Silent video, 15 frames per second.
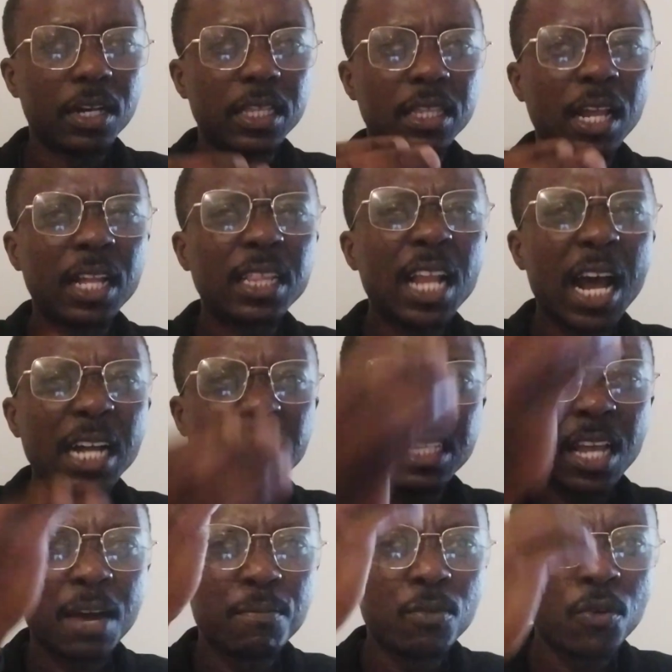Nana
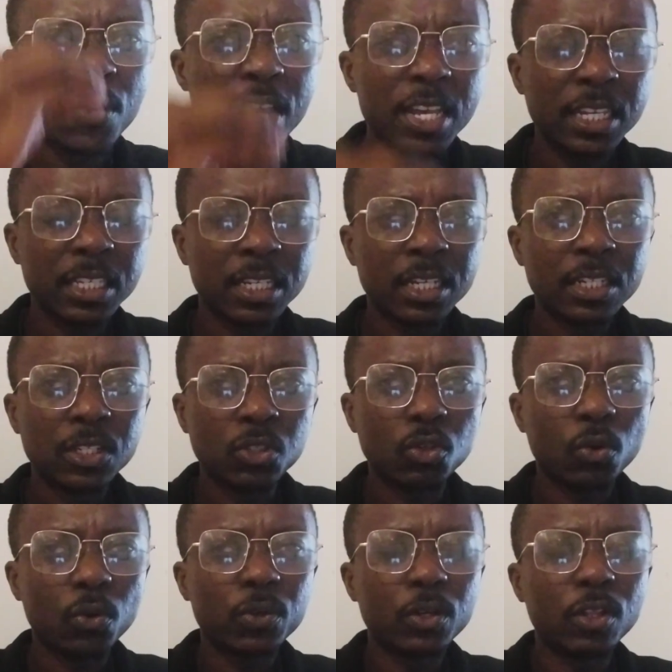Damwe.
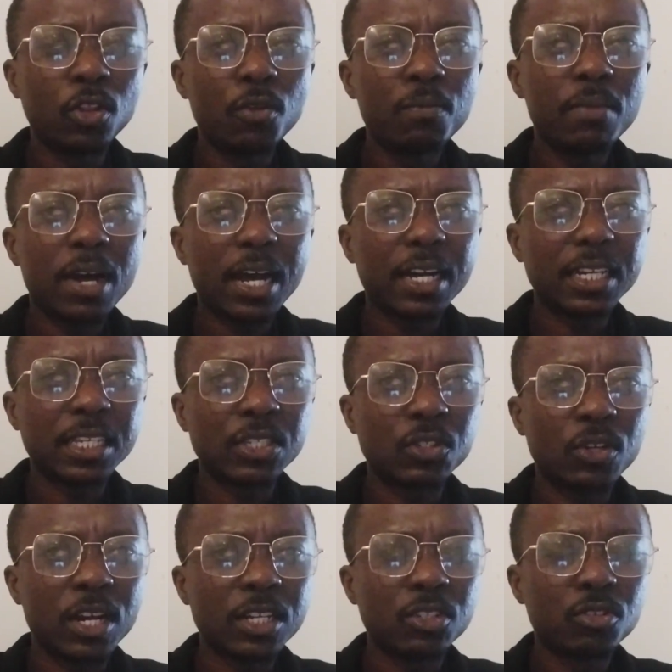So Lumba is
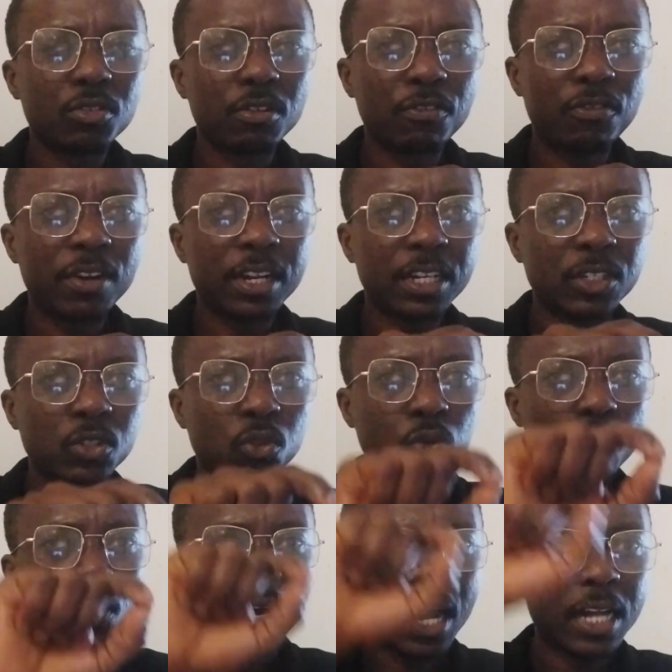trying to refer us
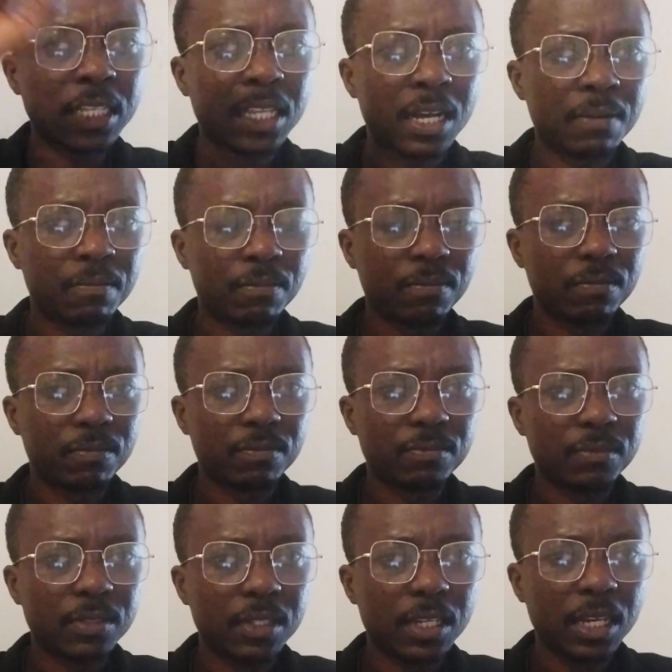to Adam.
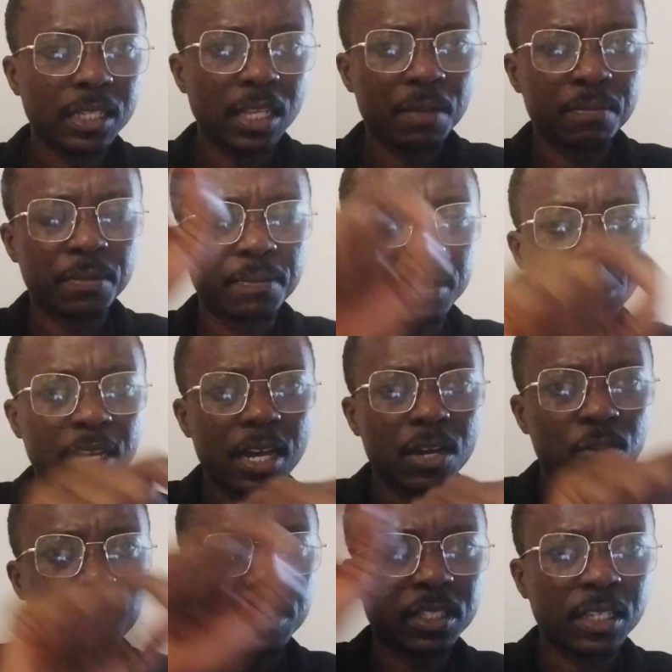In the biblical
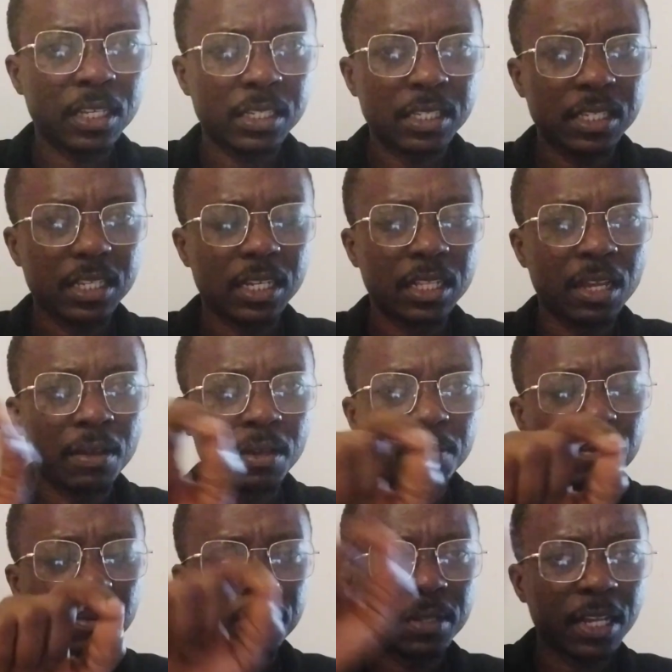context, in the
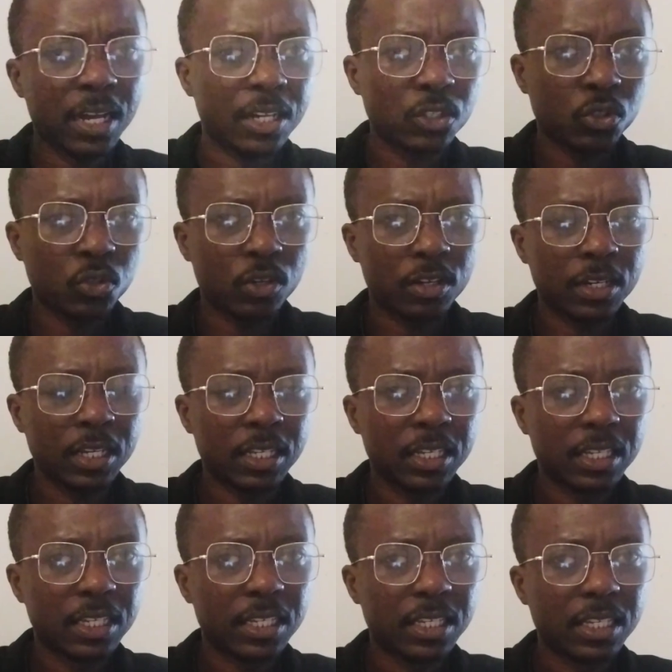biblical story,
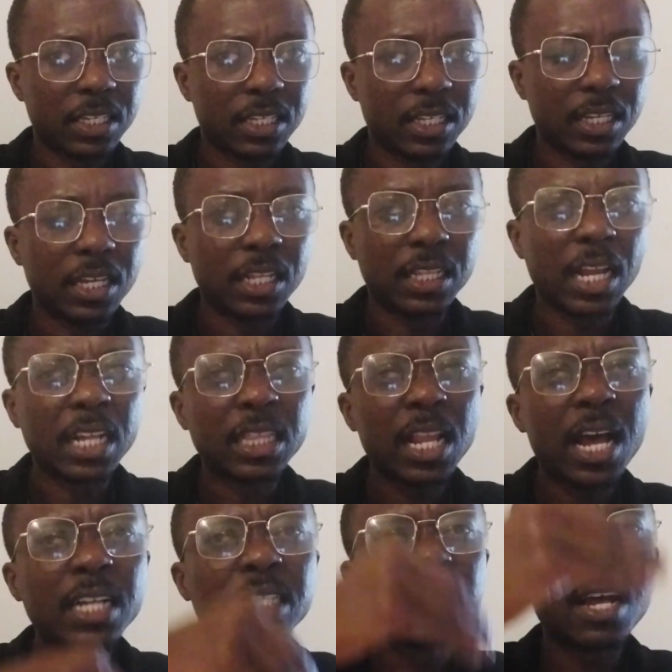
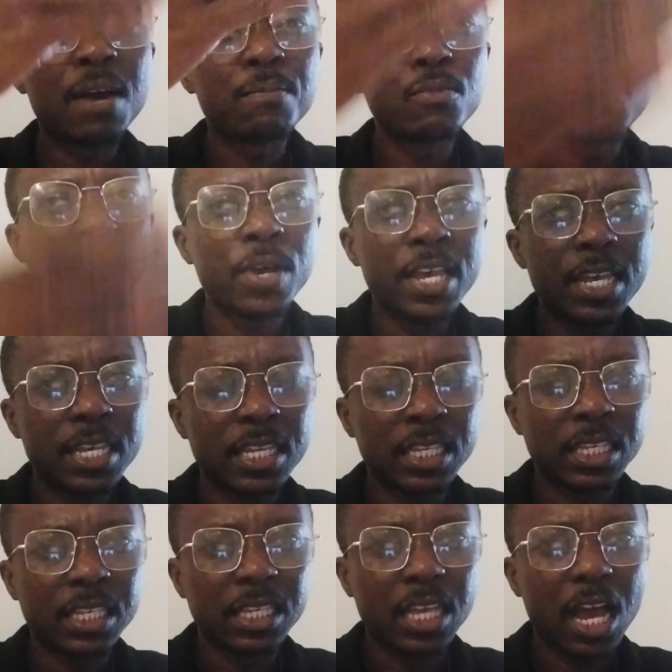Nana Damwe,
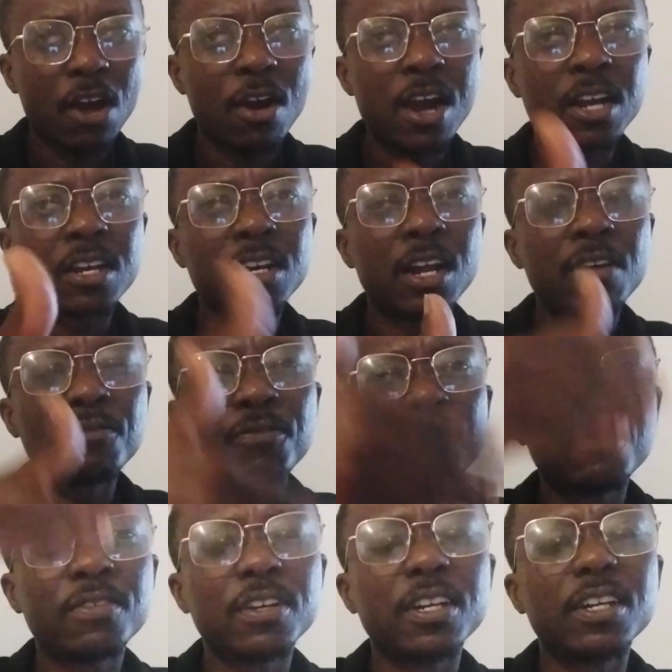our
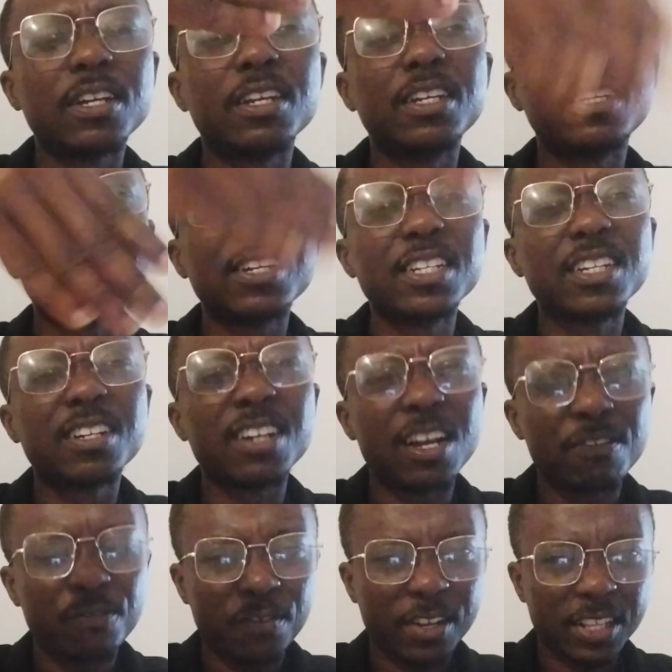great
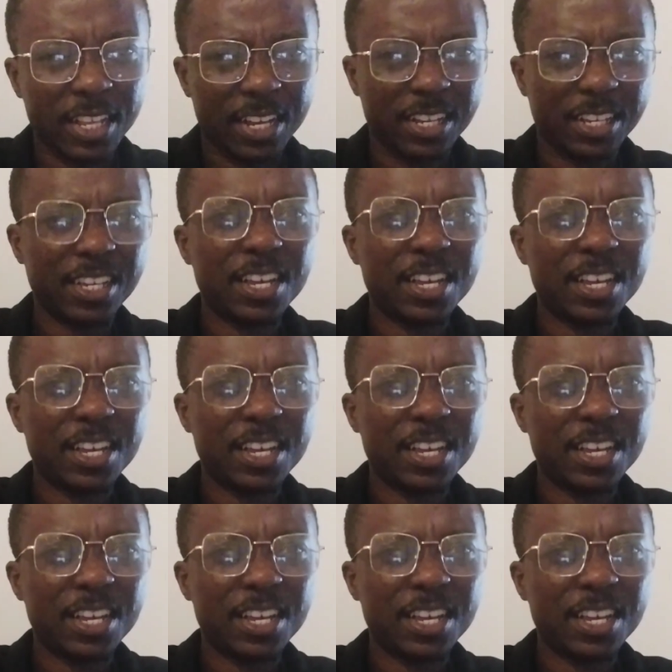grandfather,